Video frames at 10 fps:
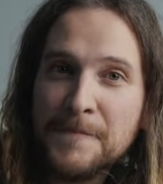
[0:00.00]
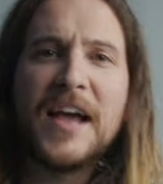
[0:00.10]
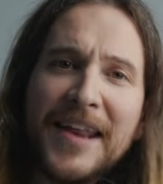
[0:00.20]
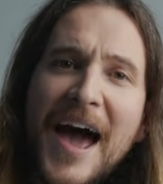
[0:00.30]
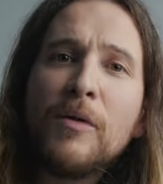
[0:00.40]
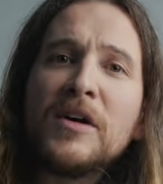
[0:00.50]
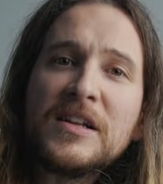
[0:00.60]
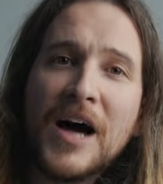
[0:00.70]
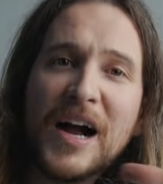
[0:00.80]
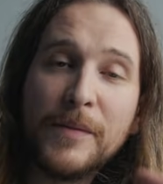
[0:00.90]
Okay, now we're
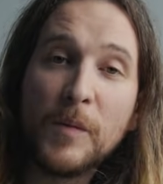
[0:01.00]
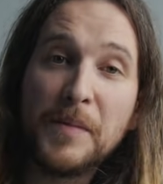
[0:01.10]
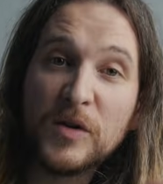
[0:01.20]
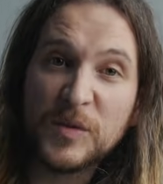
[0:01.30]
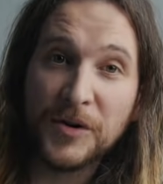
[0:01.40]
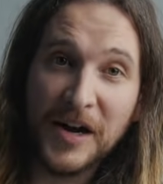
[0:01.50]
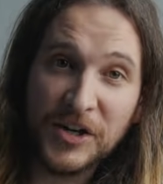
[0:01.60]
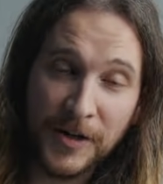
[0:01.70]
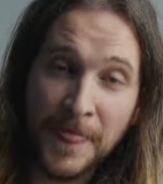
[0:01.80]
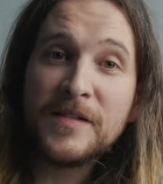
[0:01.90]
gonna talk about
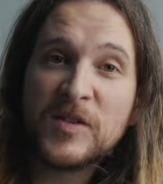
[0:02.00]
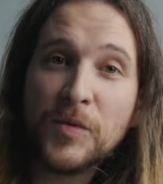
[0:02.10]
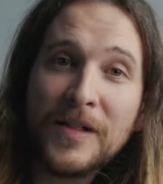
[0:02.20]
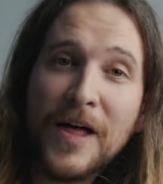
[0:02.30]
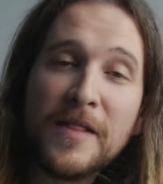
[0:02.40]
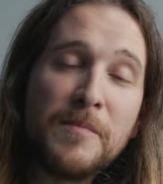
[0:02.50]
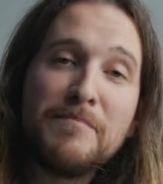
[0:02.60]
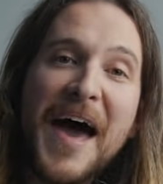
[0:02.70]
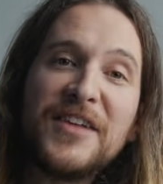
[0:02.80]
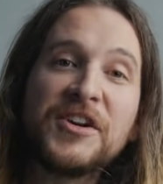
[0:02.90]
post-production. This is where a lot of the
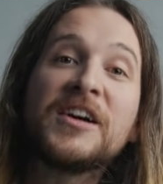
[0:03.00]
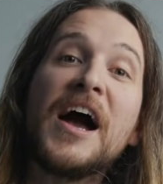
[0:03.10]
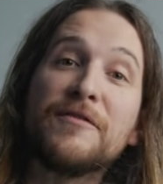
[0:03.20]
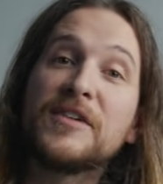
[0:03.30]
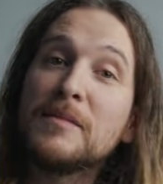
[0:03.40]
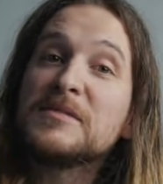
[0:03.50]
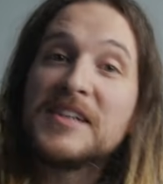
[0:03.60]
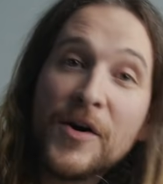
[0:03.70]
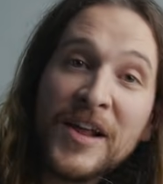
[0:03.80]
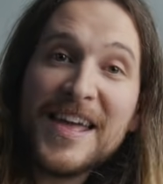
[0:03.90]
magic kind of comes
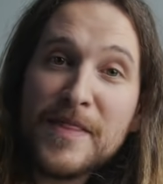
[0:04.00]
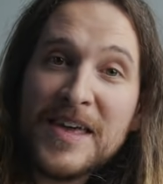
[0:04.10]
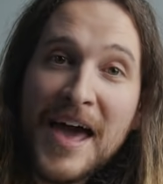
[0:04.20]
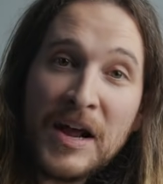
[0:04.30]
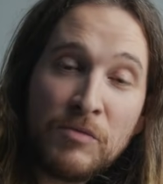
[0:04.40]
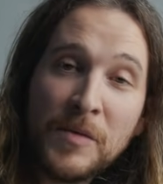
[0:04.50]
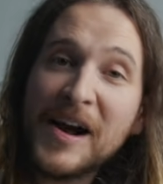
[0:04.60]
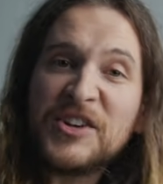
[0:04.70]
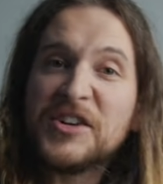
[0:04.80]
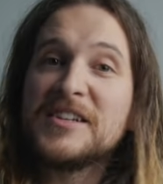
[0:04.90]
out in the edit, where we're
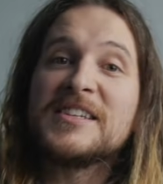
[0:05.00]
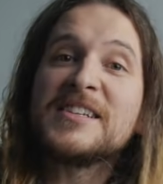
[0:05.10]
actually gonna